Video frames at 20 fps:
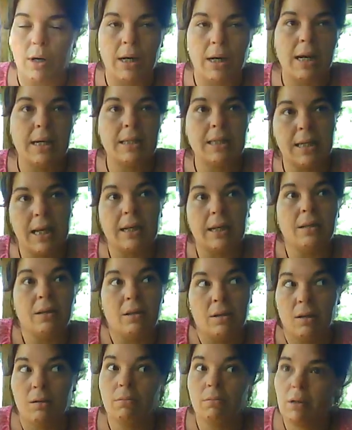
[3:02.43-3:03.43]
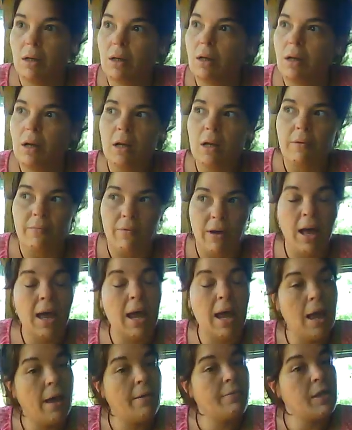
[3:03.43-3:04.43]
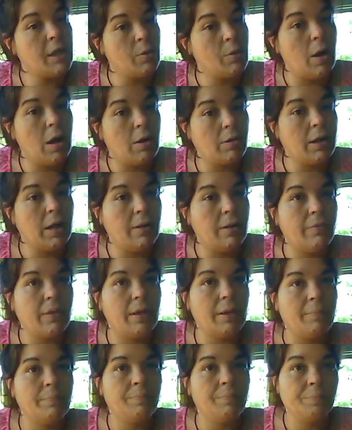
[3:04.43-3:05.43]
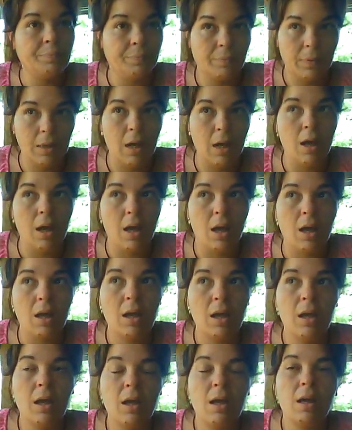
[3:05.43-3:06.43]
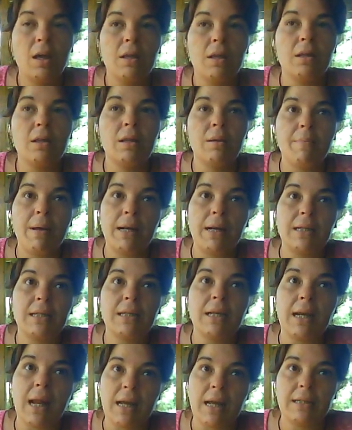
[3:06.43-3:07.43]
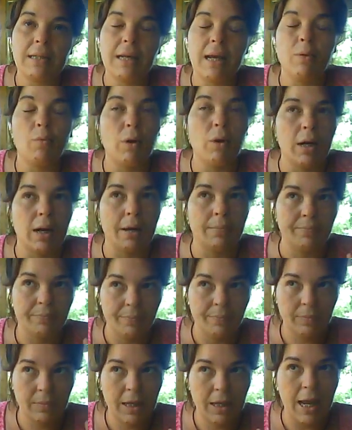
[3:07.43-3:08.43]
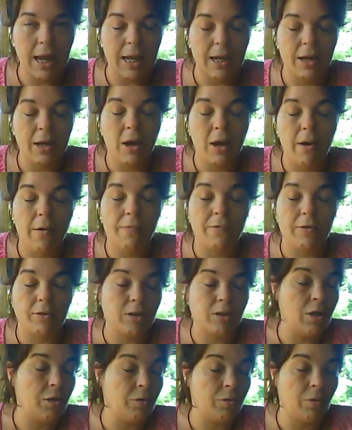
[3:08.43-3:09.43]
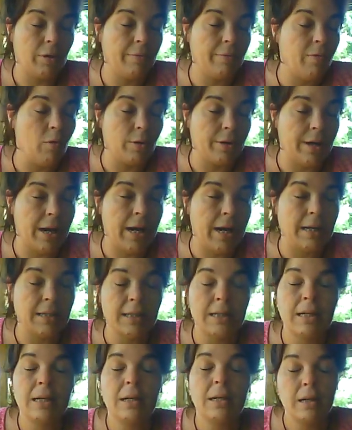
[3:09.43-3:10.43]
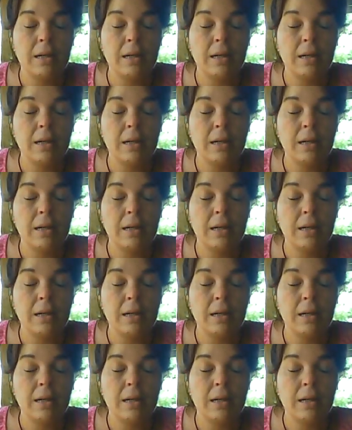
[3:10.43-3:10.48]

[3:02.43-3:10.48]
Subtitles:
And I said, you know, if I have to, I'll give him the medicine I take when I can't go for 2, 3, 4 days,